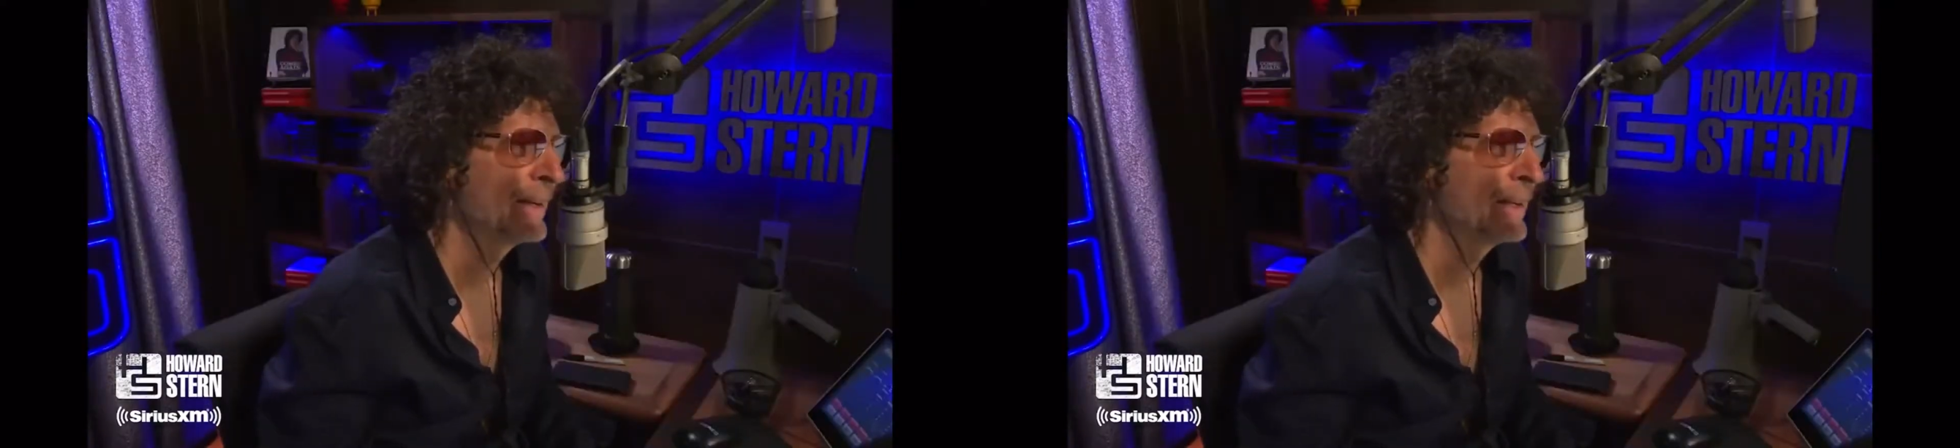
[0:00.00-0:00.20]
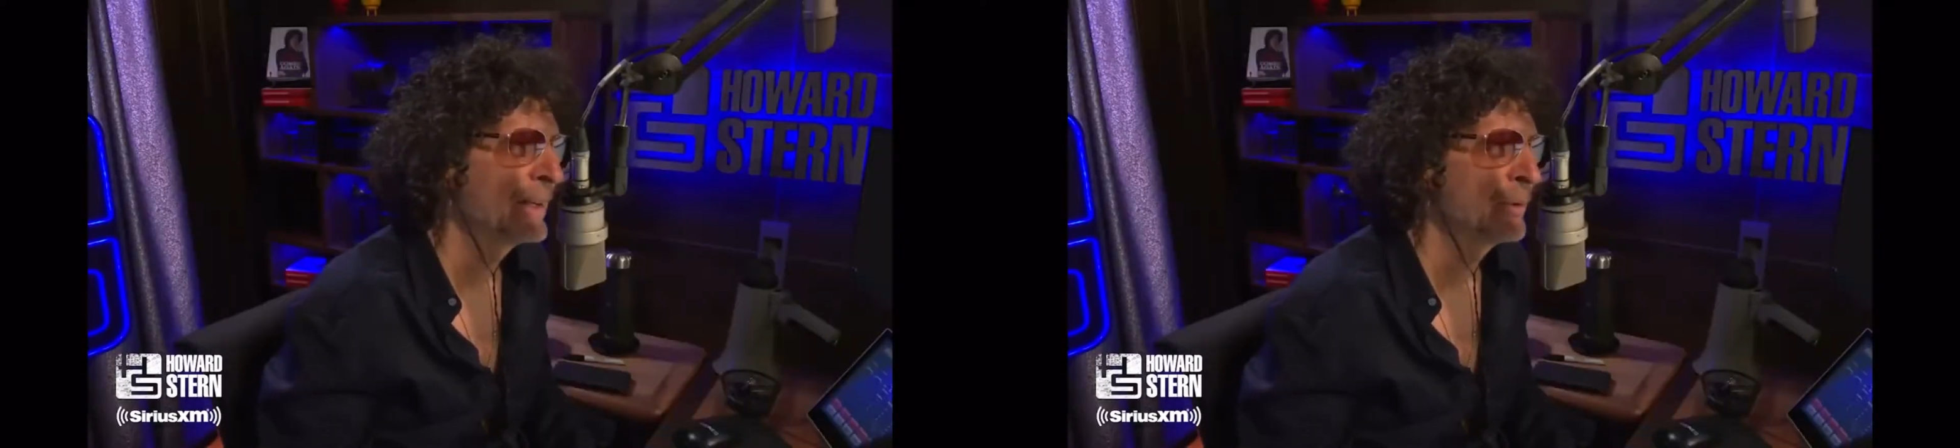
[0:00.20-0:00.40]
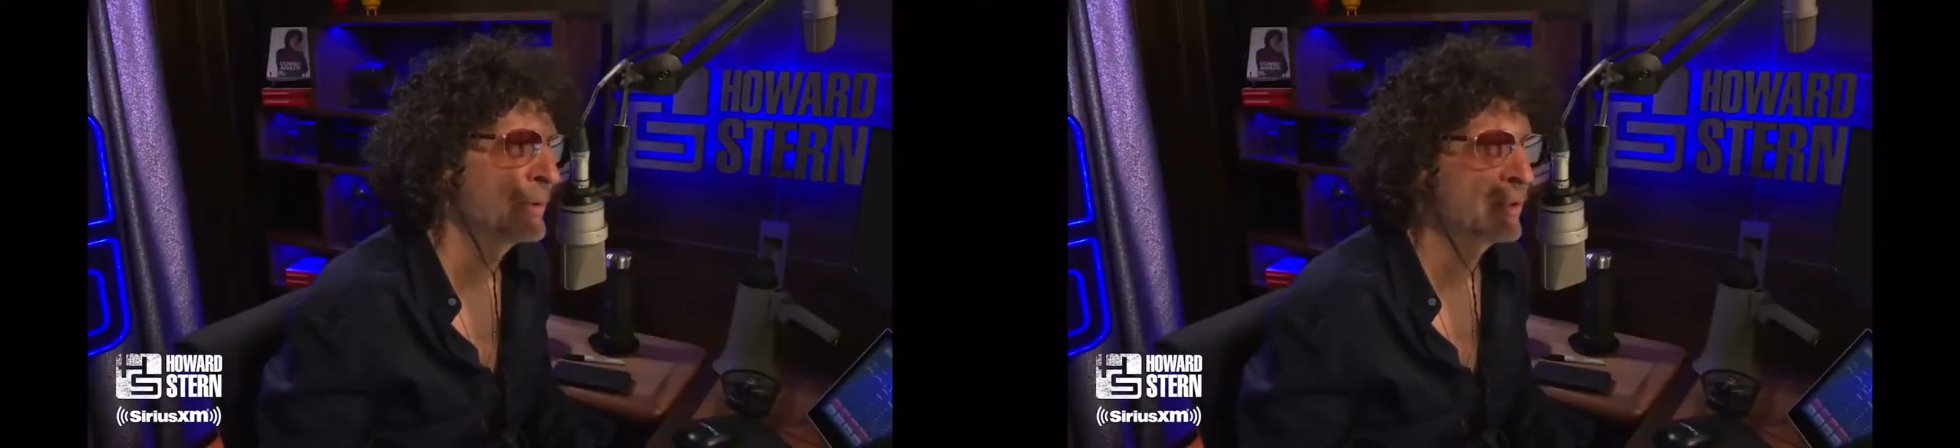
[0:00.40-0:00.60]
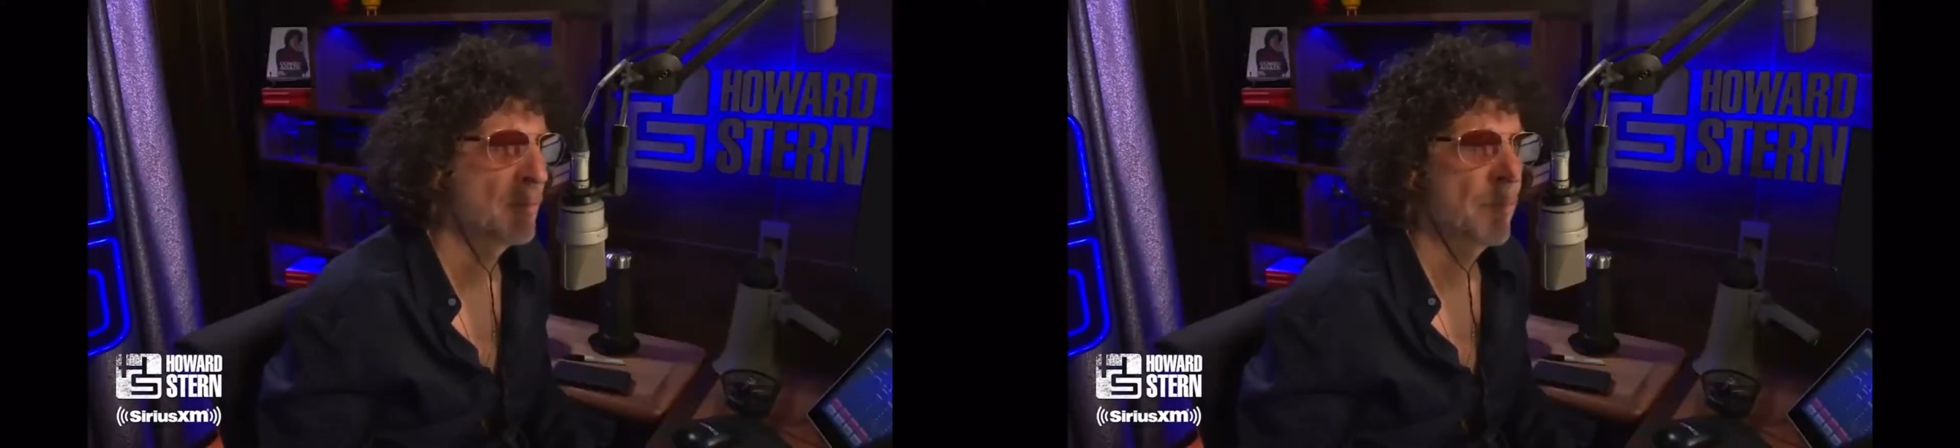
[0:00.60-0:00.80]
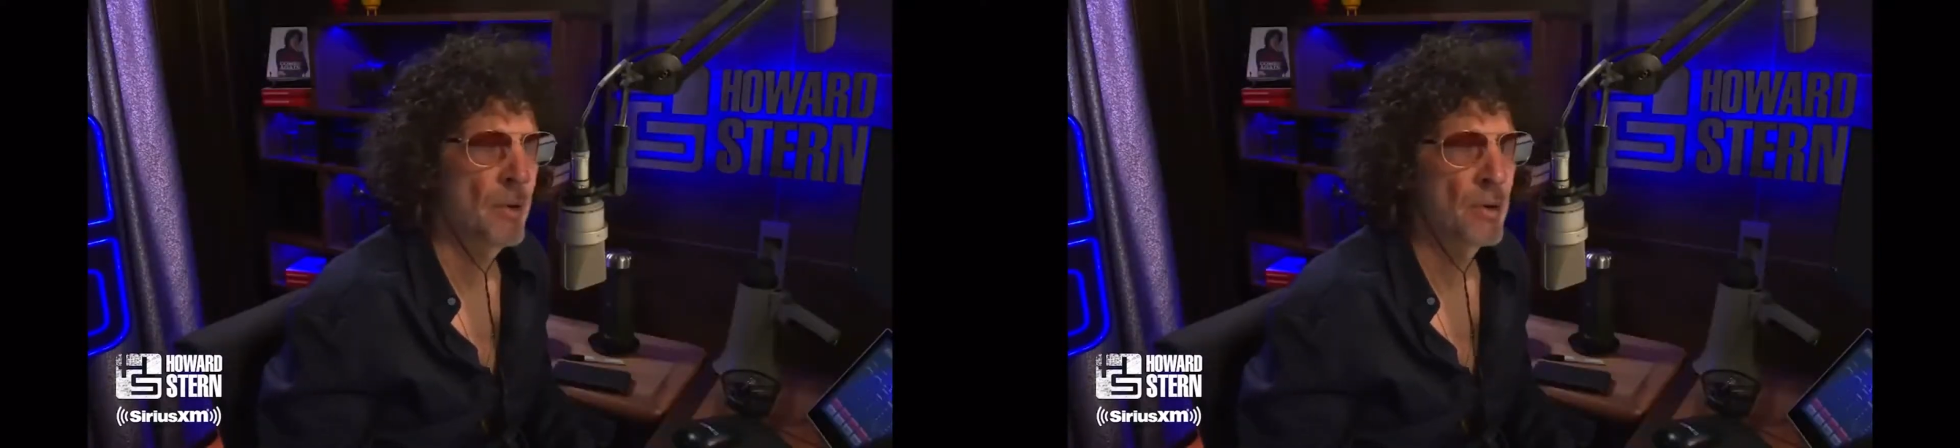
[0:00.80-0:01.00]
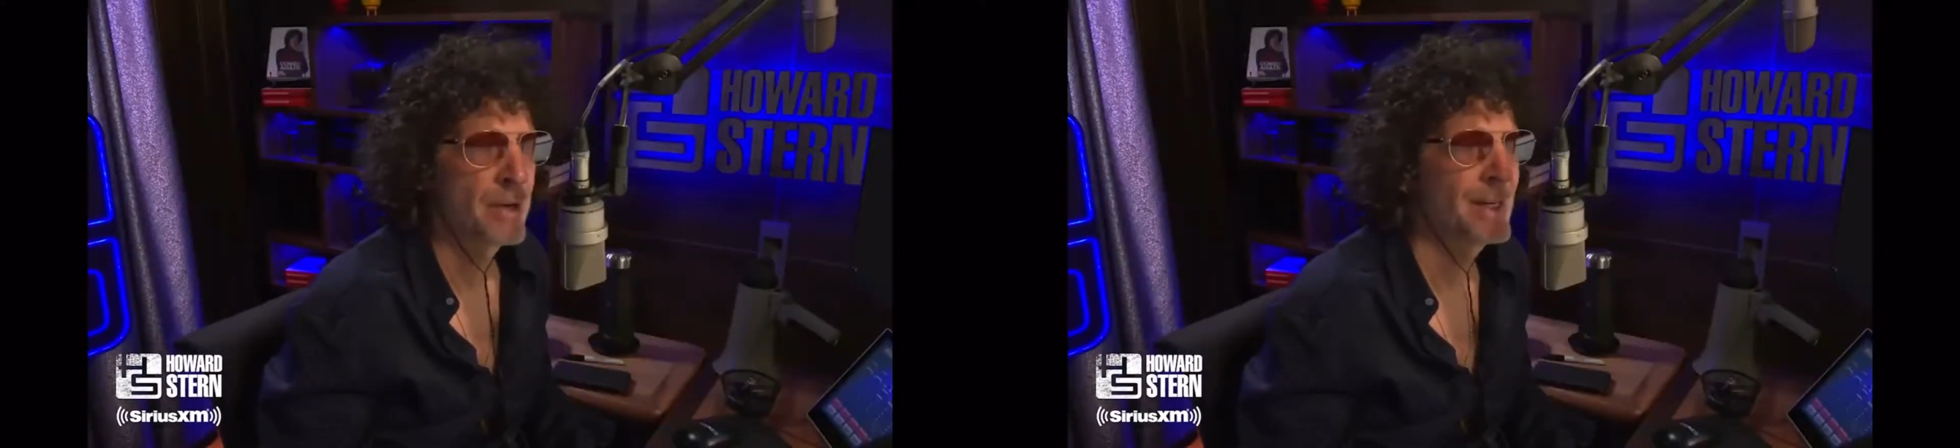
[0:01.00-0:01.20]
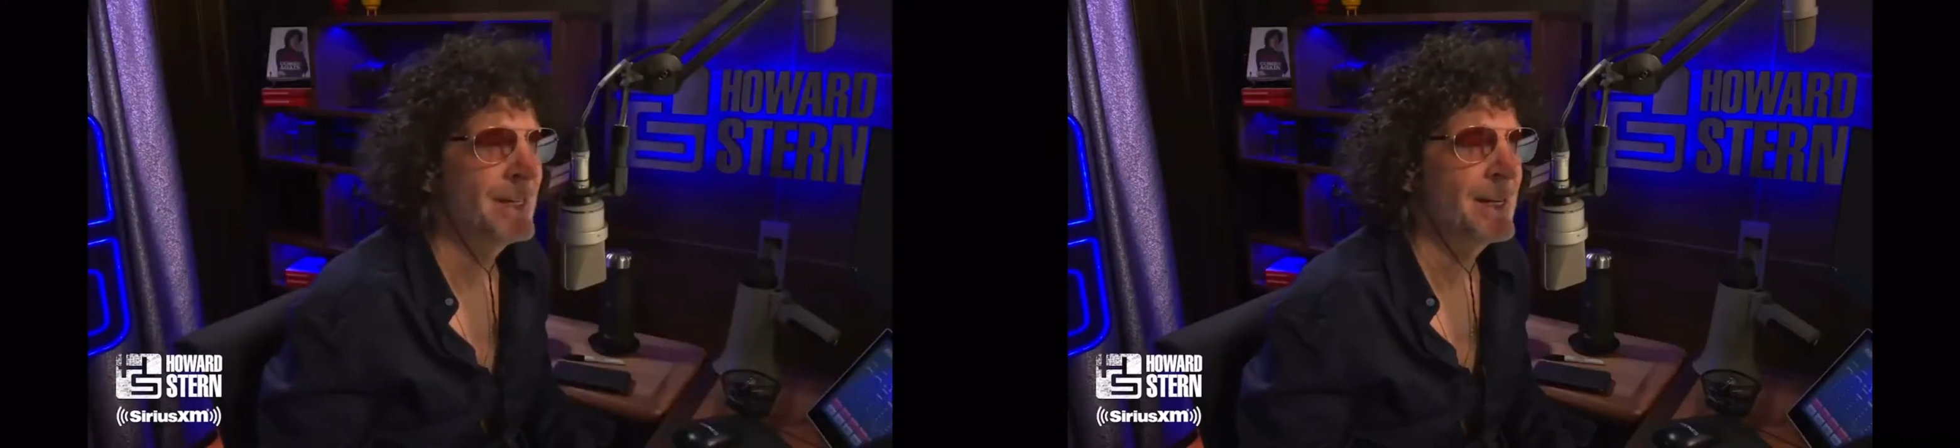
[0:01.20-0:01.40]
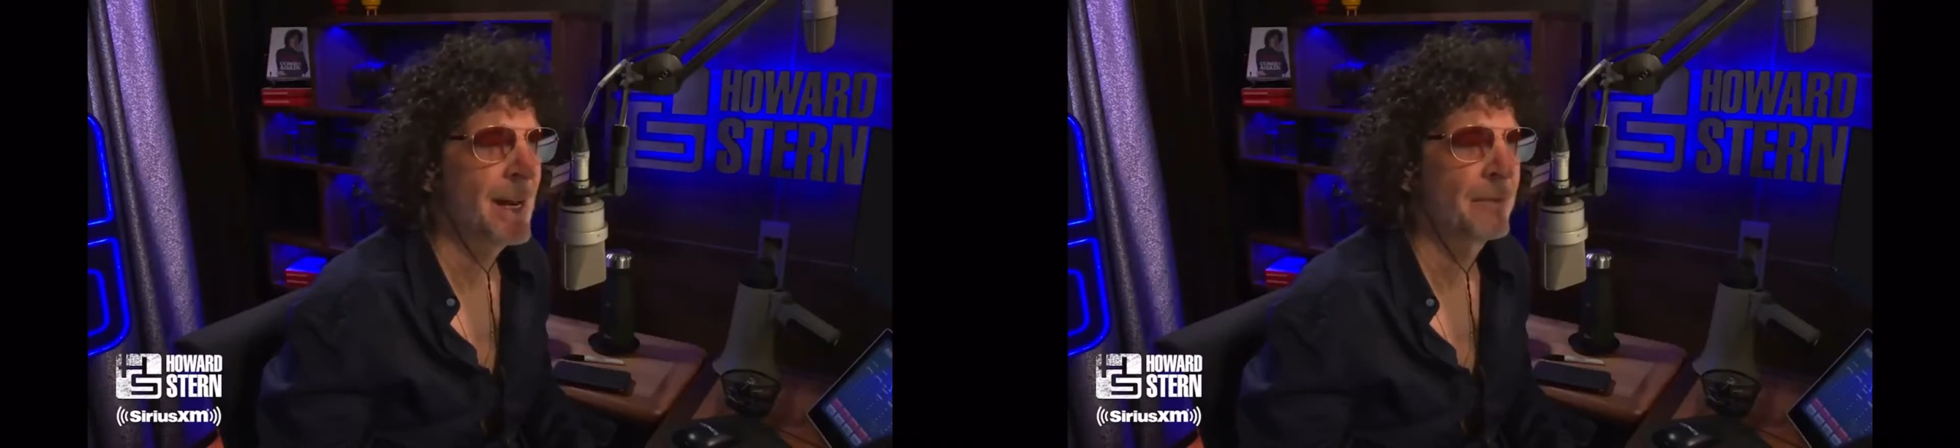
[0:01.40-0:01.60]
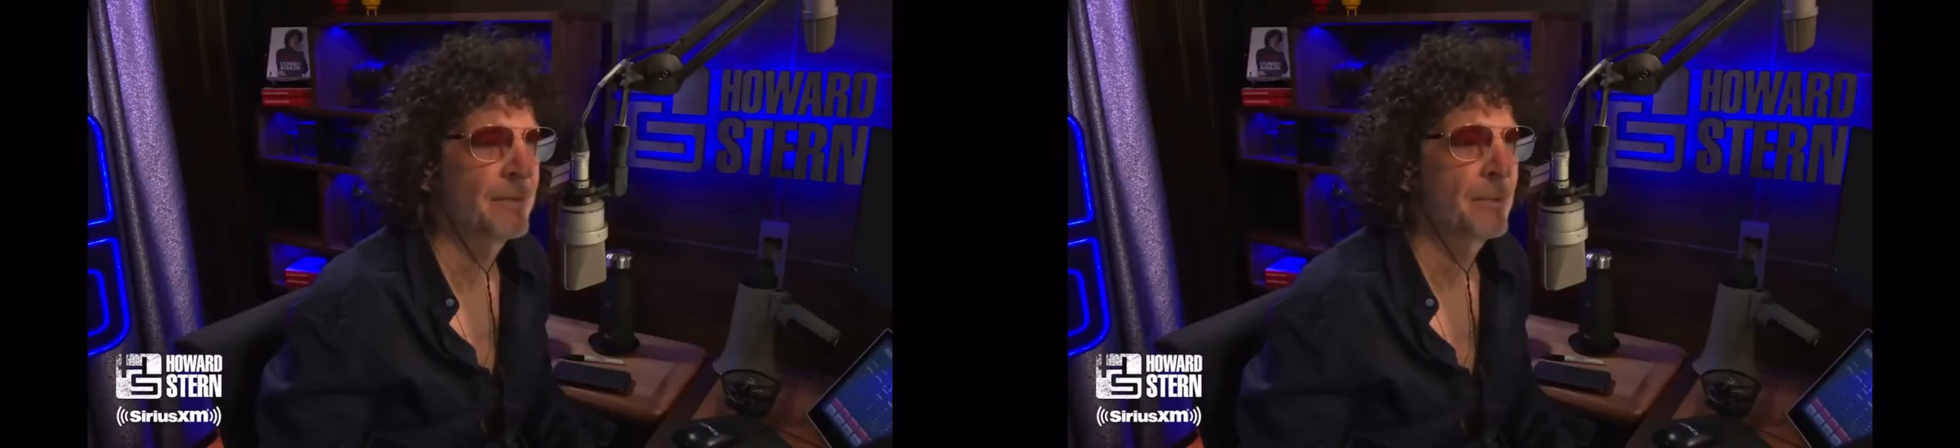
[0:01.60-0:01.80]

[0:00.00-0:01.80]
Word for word: he was so poor he didn't have